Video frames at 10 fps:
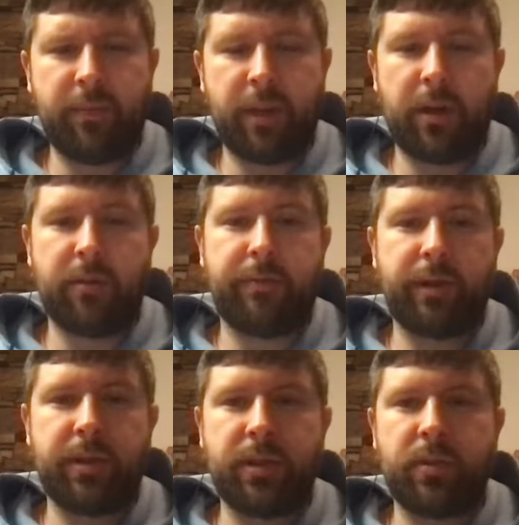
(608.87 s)
Then all the
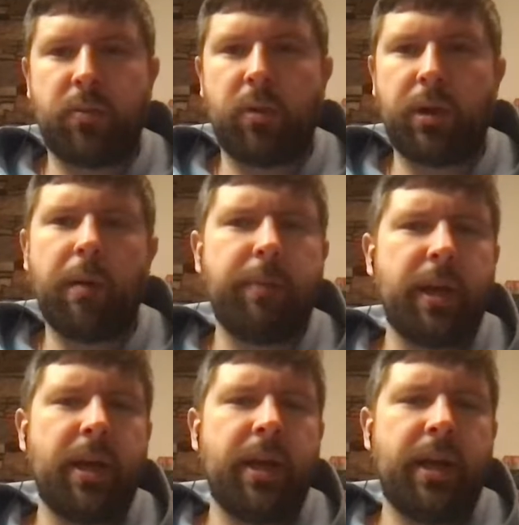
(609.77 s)
virgins woke up
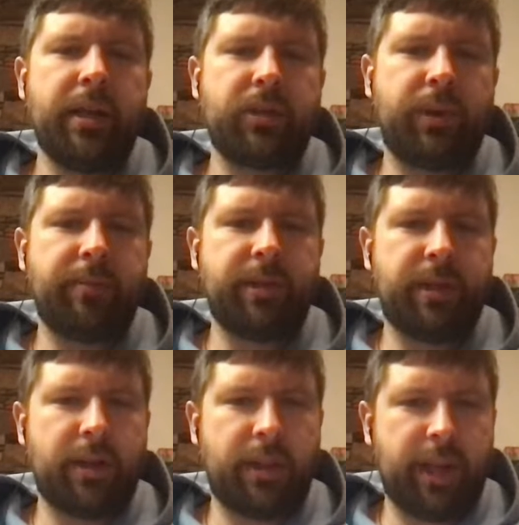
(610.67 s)
and trimmed
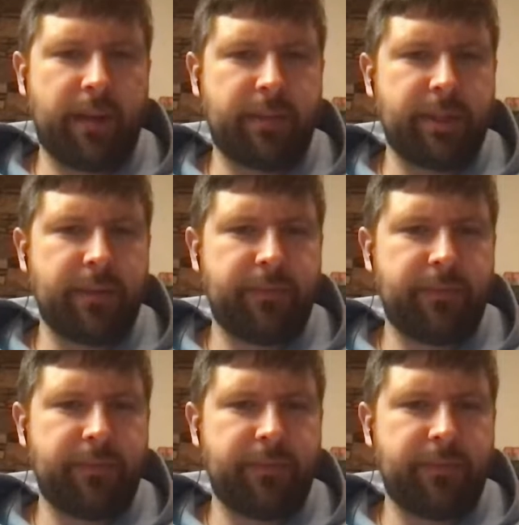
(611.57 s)
their lamps.